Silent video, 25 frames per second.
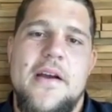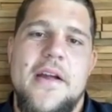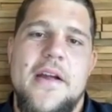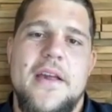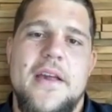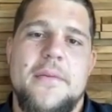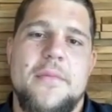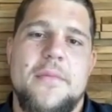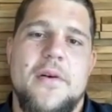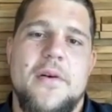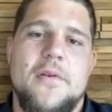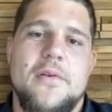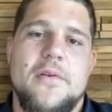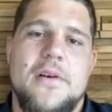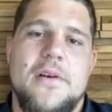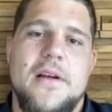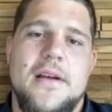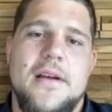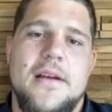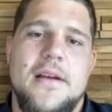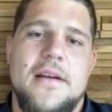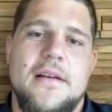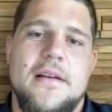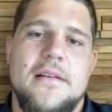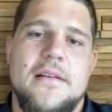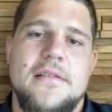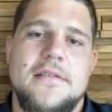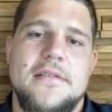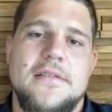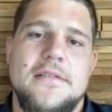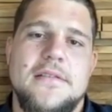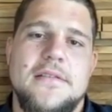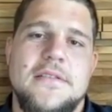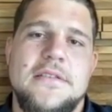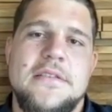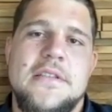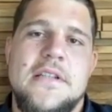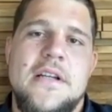in my whole career.
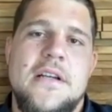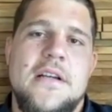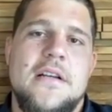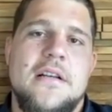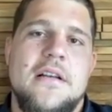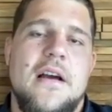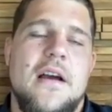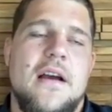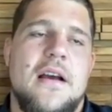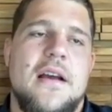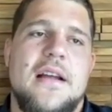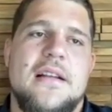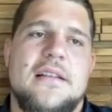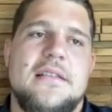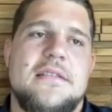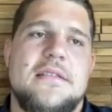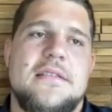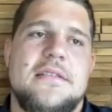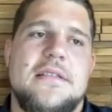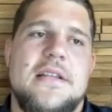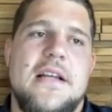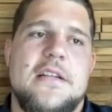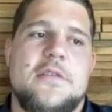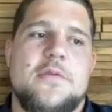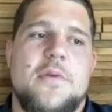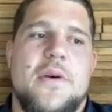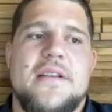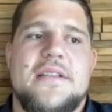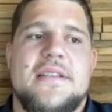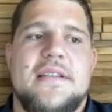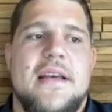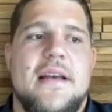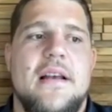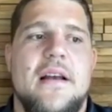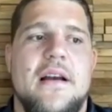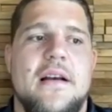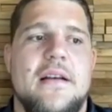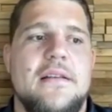Like, that's why I
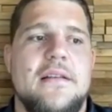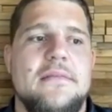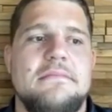say, like,